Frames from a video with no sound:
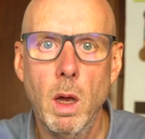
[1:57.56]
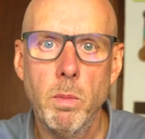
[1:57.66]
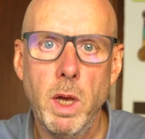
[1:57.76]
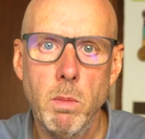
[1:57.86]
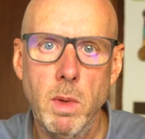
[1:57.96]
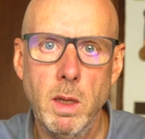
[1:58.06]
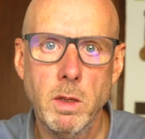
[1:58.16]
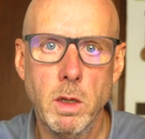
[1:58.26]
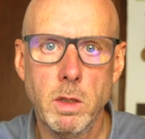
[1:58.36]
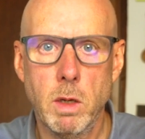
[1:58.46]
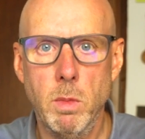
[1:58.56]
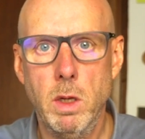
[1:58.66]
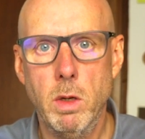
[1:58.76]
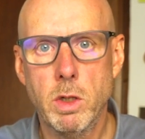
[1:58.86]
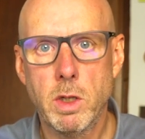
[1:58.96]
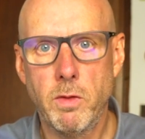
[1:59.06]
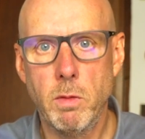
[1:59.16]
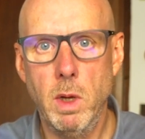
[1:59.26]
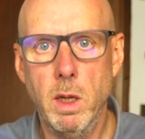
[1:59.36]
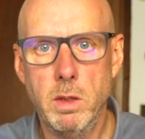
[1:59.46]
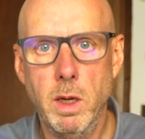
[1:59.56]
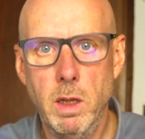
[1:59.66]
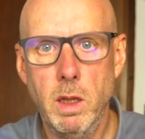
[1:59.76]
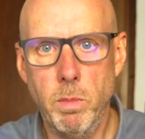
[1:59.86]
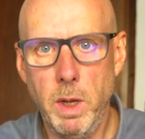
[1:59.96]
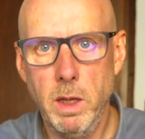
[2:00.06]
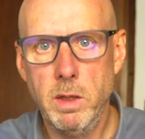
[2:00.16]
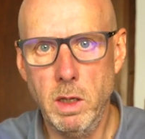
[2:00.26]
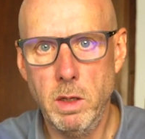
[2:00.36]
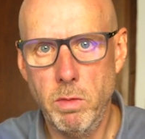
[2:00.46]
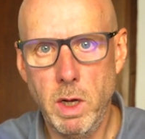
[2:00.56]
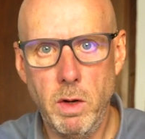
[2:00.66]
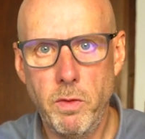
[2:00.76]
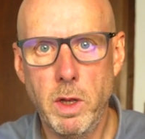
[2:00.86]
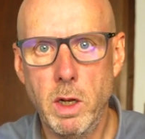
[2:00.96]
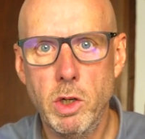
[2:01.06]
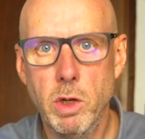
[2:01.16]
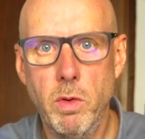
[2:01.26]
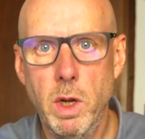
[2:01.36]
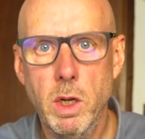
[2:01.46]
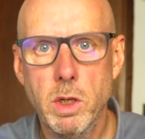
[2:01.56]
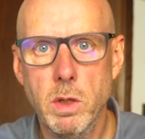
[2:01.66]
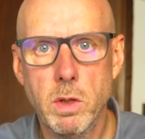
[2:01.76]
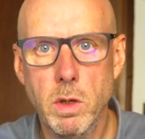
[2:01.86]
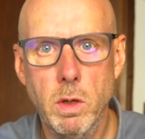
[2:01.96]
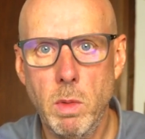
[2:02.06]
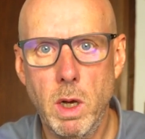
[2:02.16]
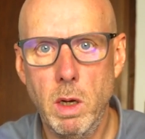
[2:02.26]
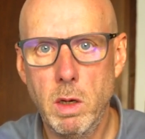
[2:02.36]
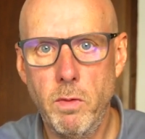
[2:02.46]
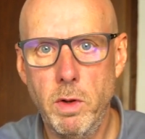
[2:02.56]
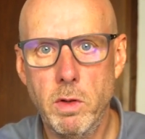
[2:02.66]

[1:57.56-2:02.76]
And by maintenance, I mean you just have to maintain the ability to ride for that duration. So you might, every